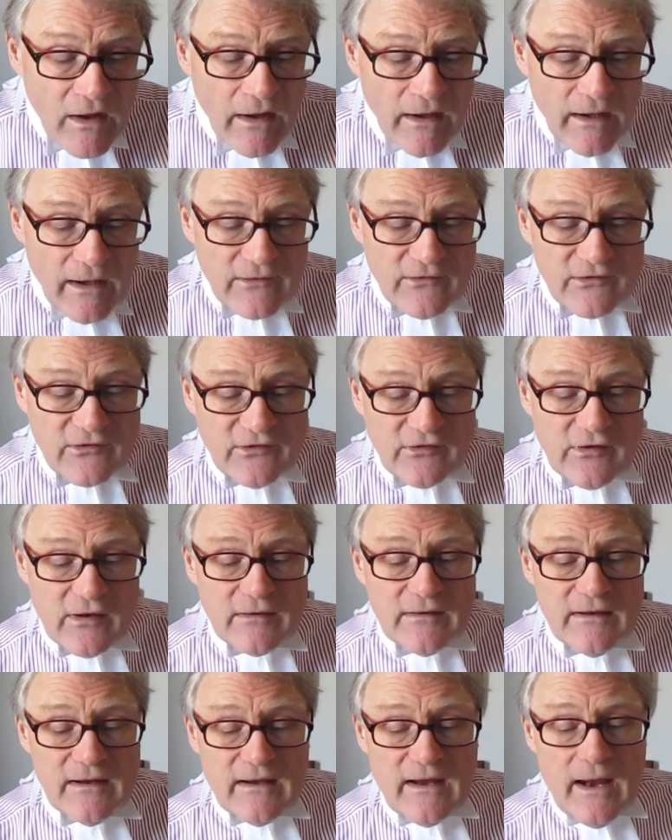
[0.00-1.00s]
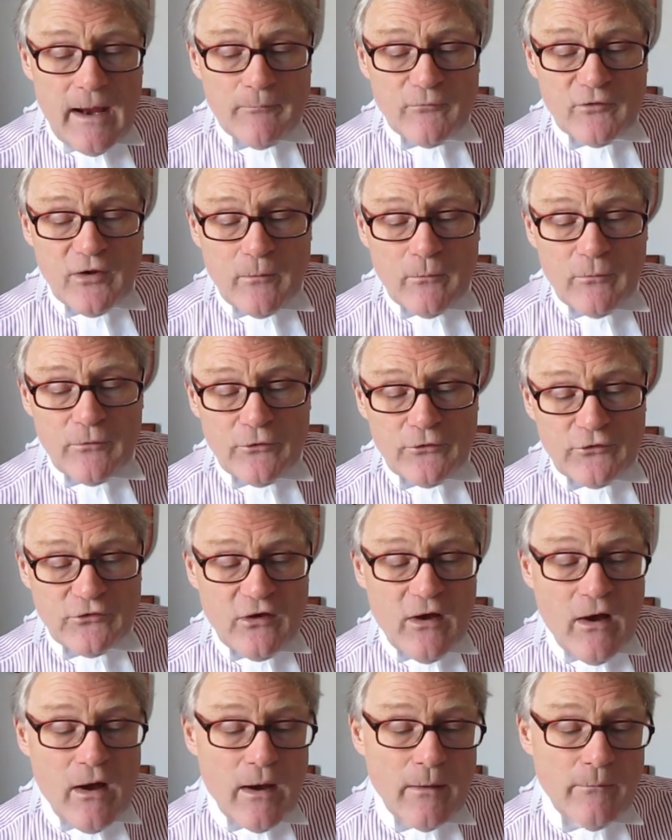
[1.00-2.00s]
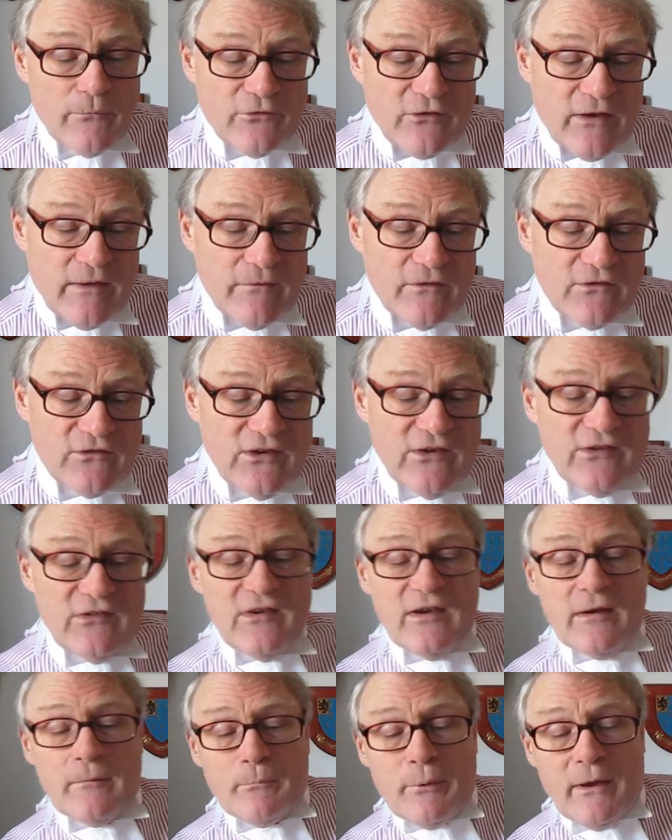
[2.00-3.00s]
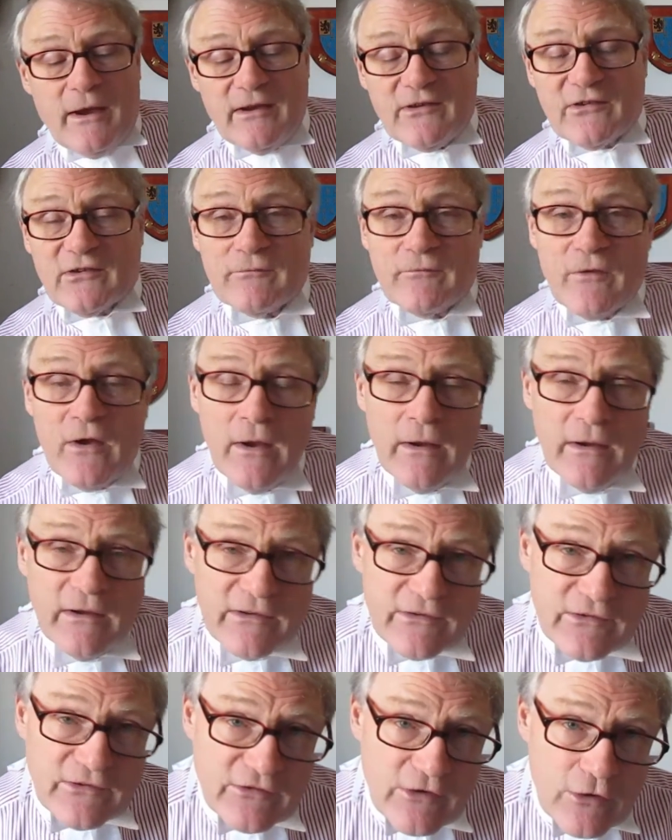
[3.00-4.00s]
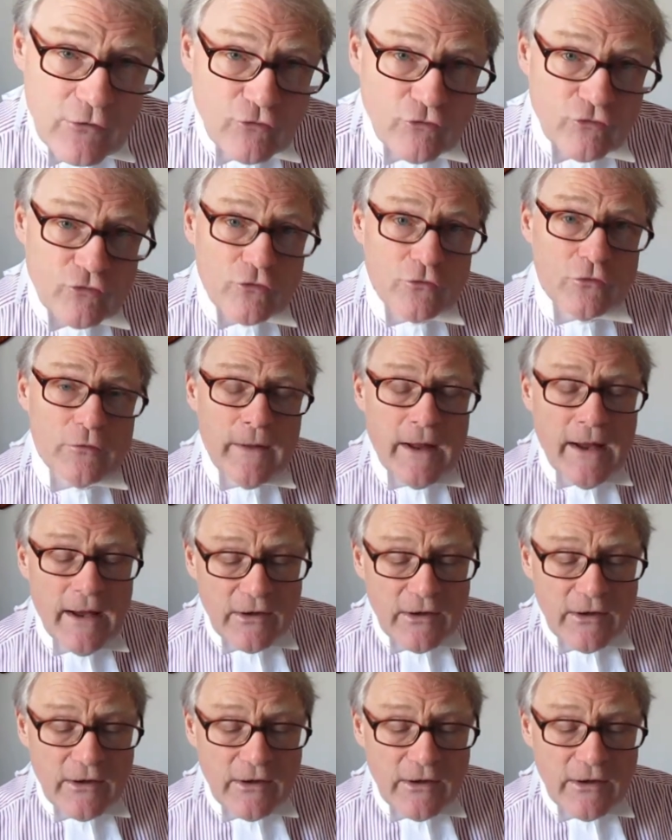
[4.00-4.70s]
it has certainly kept up with the times and the dizzying pace of social,